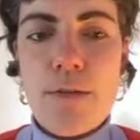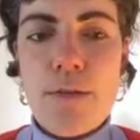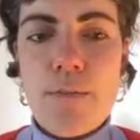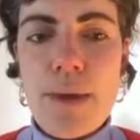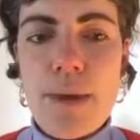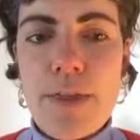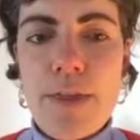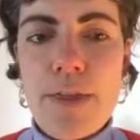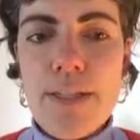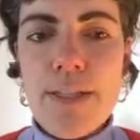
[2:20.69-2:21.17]

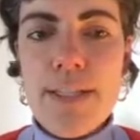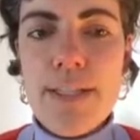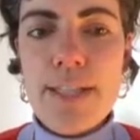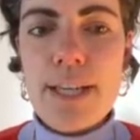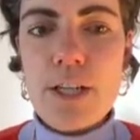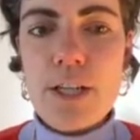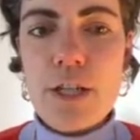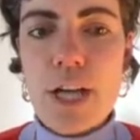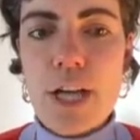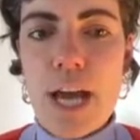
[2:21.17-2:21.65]
Methods
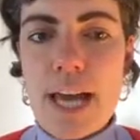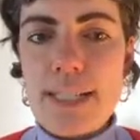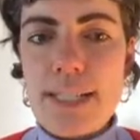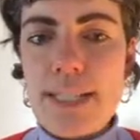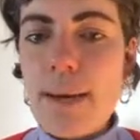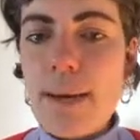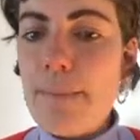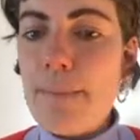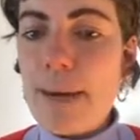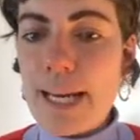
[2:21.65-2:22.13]
such
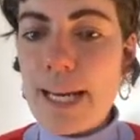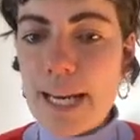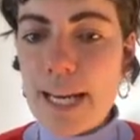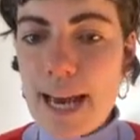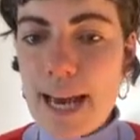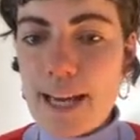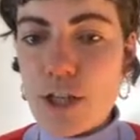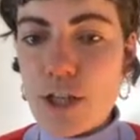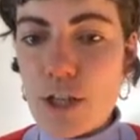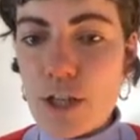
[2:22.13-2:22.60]
as
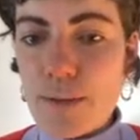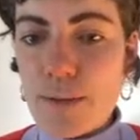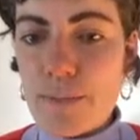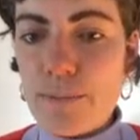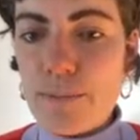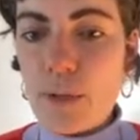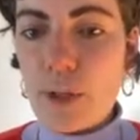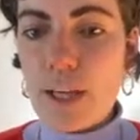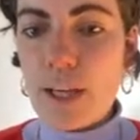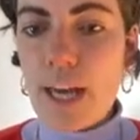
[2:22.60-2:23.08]
mediation,
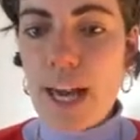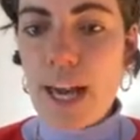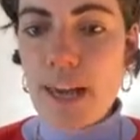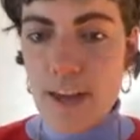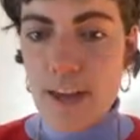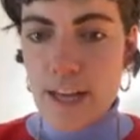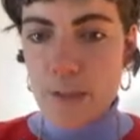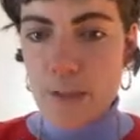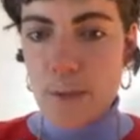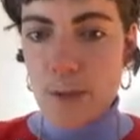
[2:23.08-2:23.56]
okay?
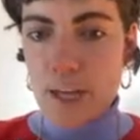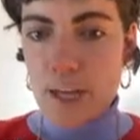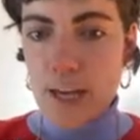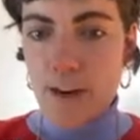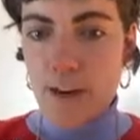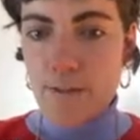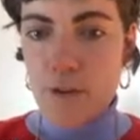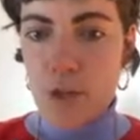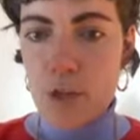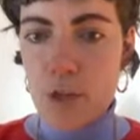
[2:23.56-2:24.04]
That's where you
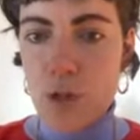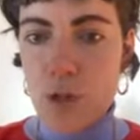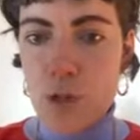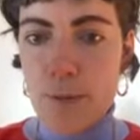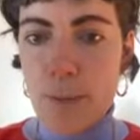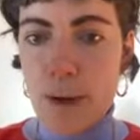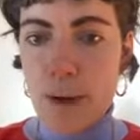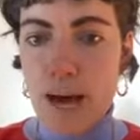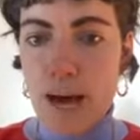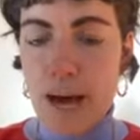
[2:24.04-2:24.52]
have the
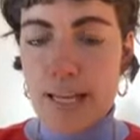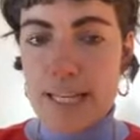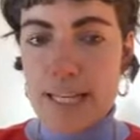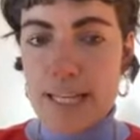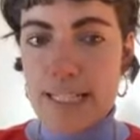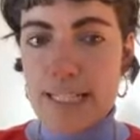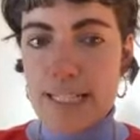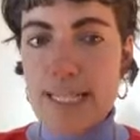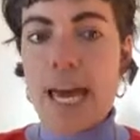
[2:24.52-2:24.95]
two parties